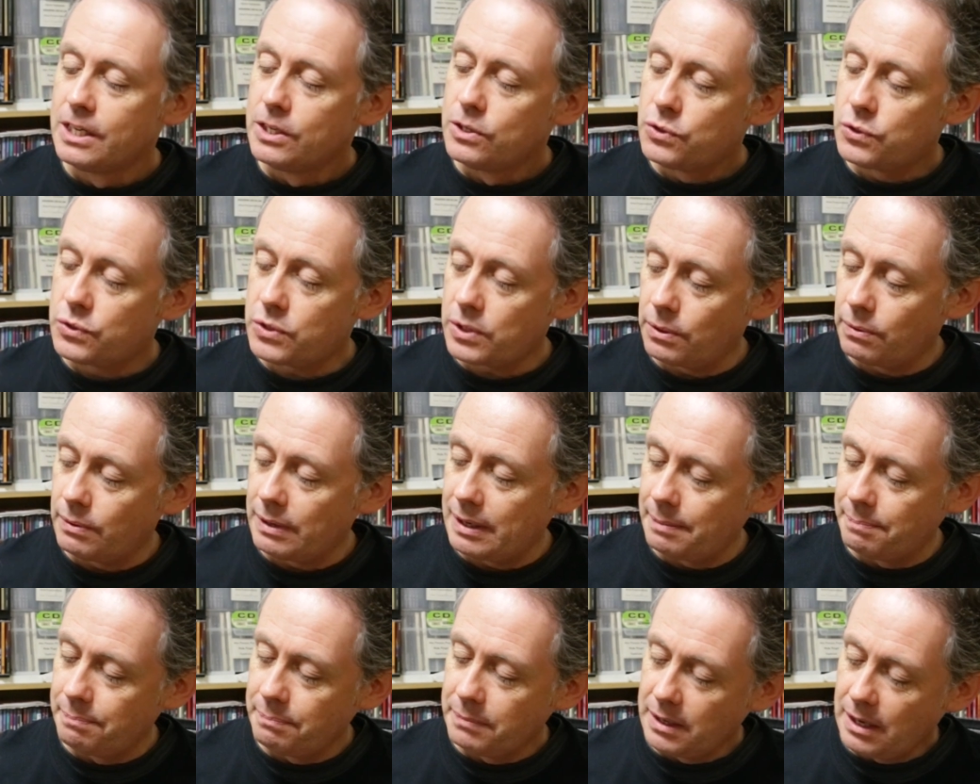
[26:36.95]
So
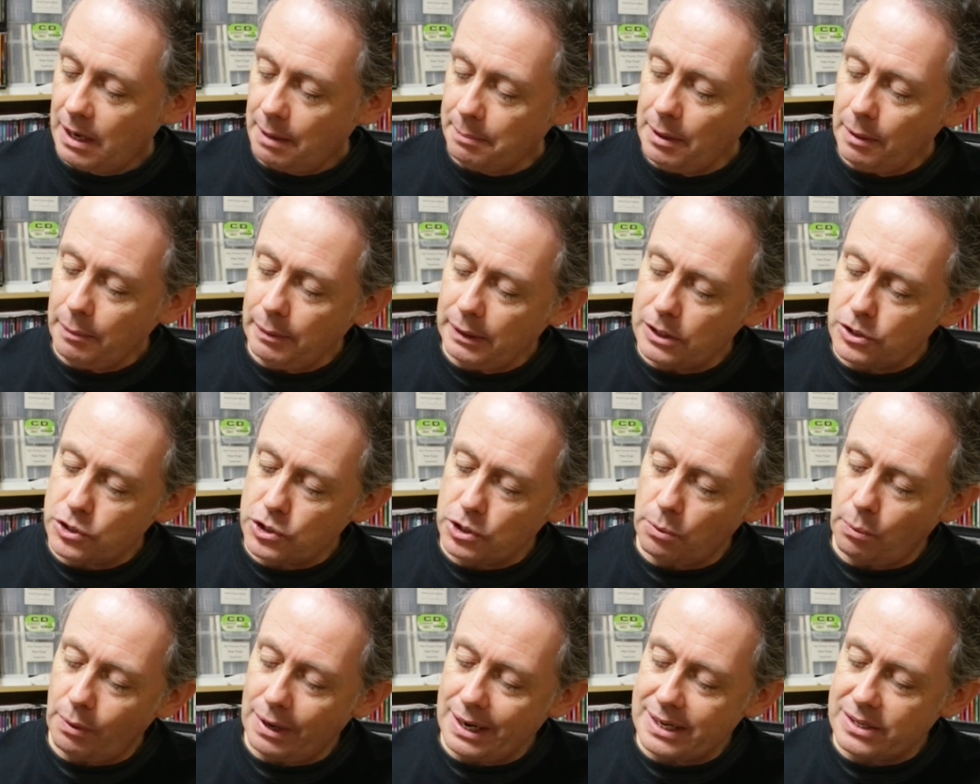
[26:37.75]
I'm not really
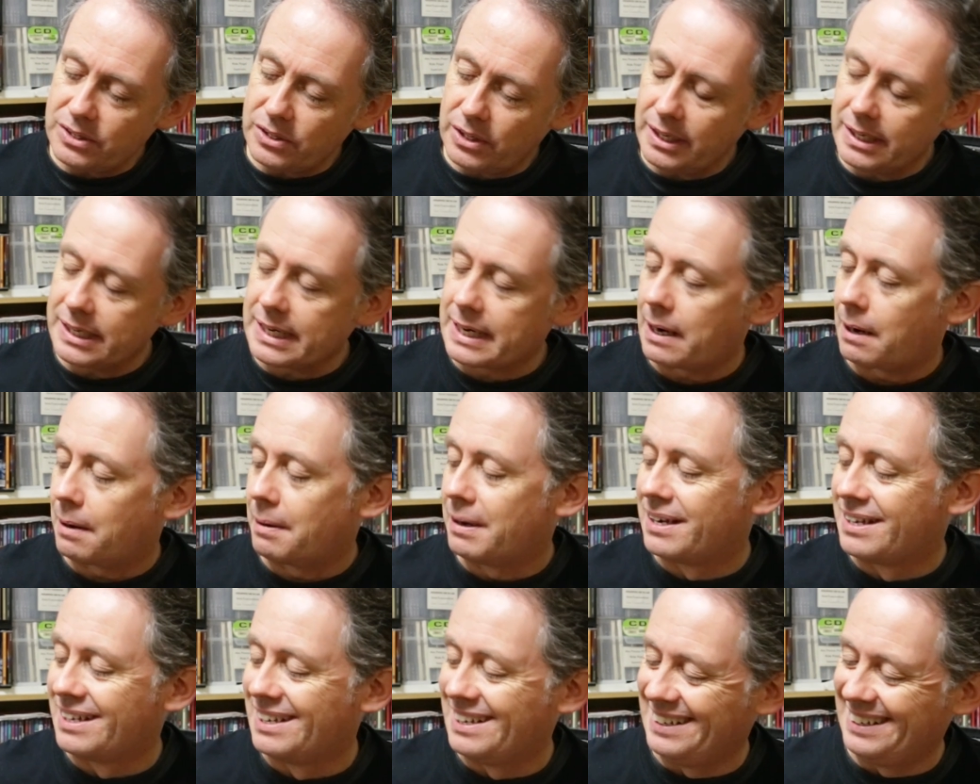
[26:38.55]
sure why he's on here.